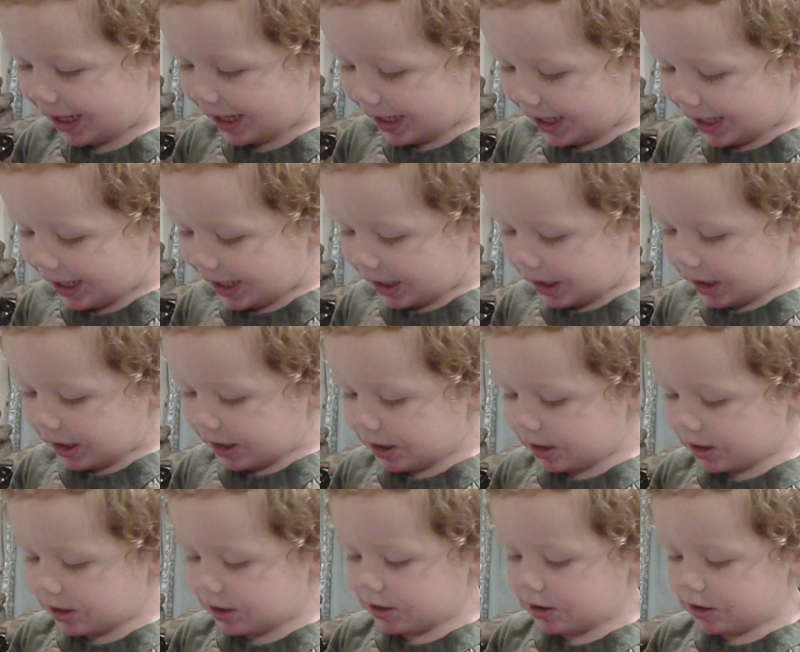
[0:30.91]
Amen?
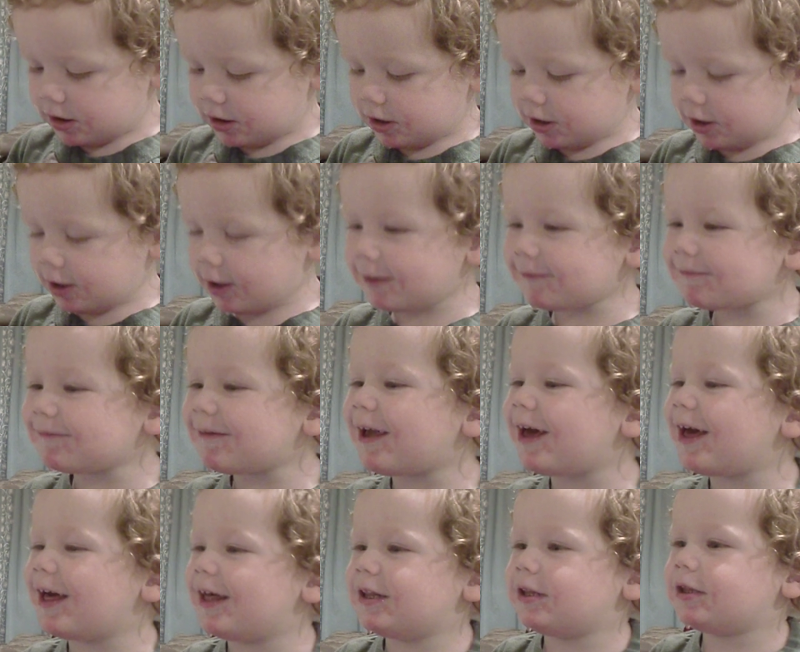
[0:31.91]

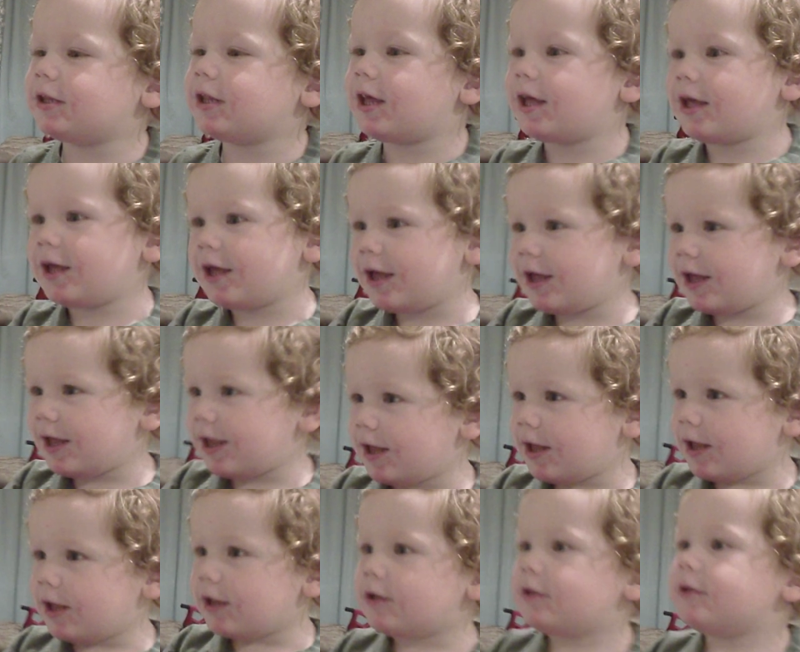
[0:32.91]
Amen.
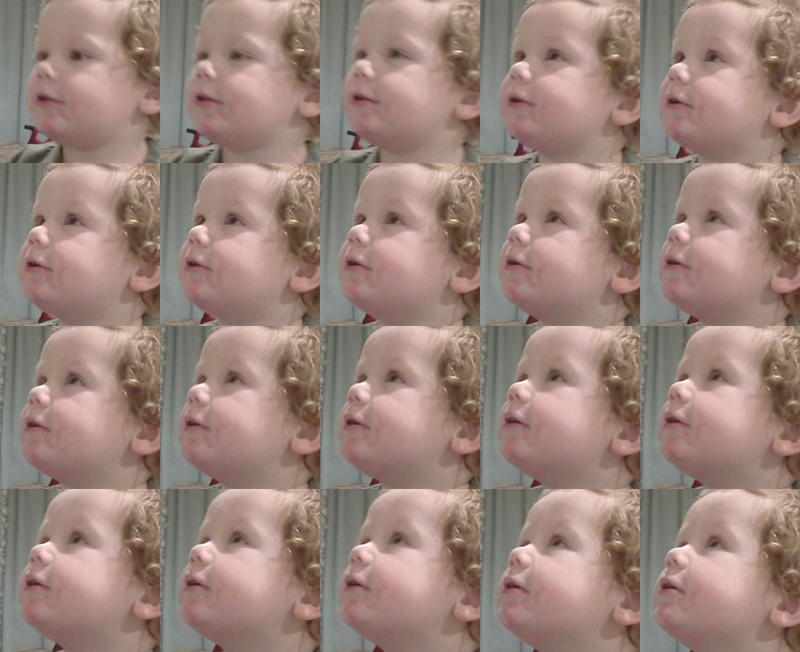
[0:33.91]
Is your birthday
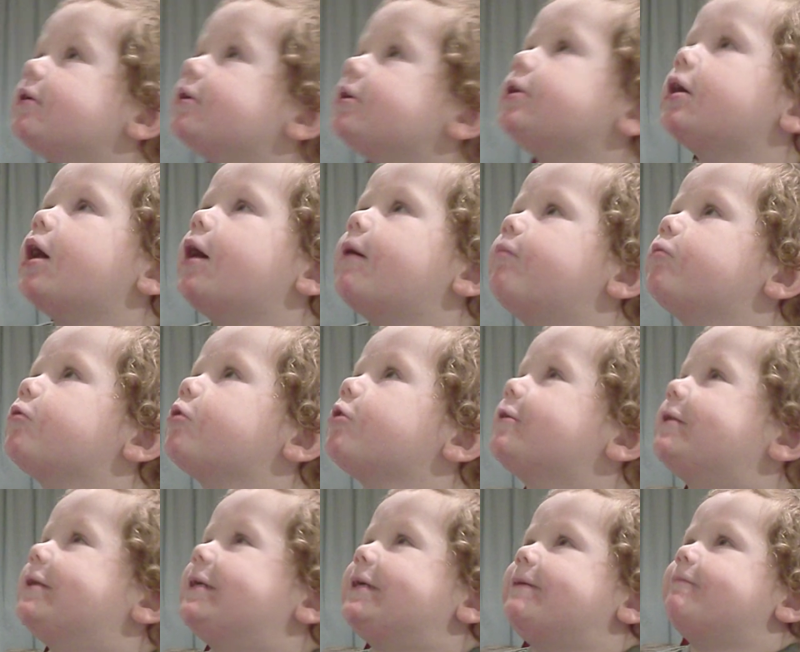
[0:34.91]
tomorrow? Yeah,
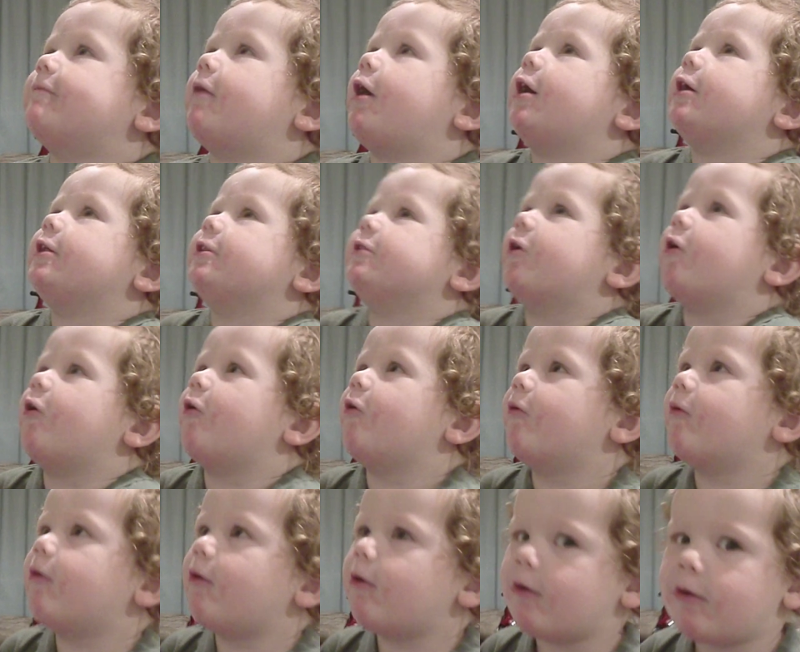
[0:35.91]
birthday tomorrow.
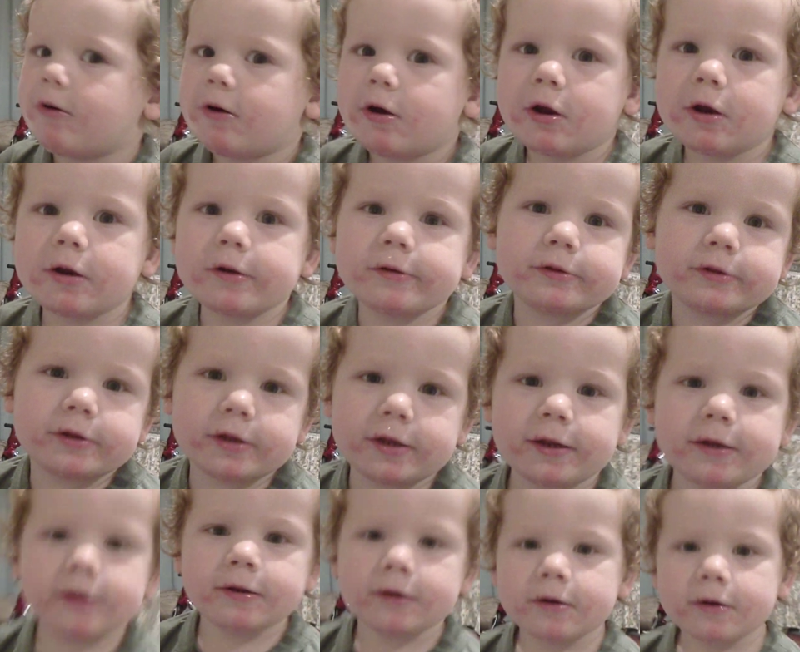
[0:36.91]
How,
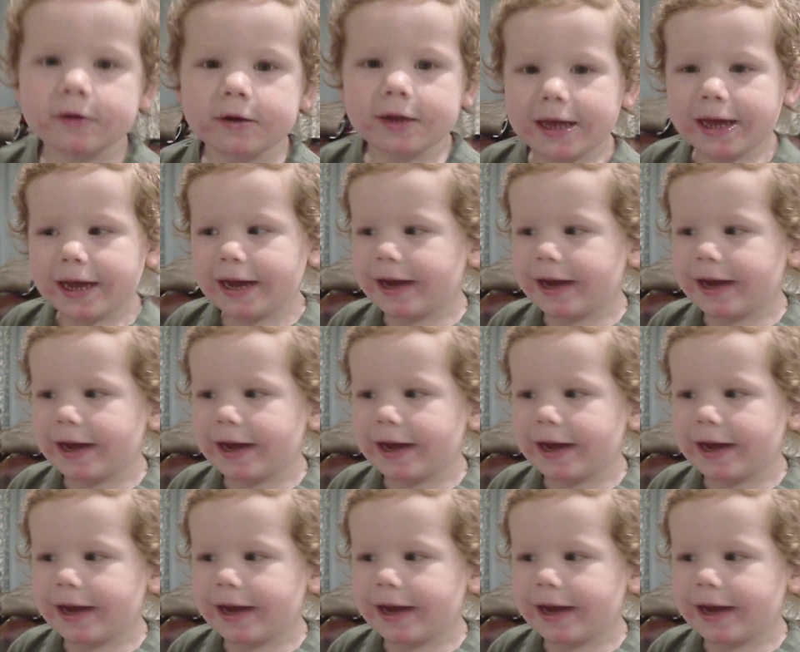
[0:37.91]
how old are you?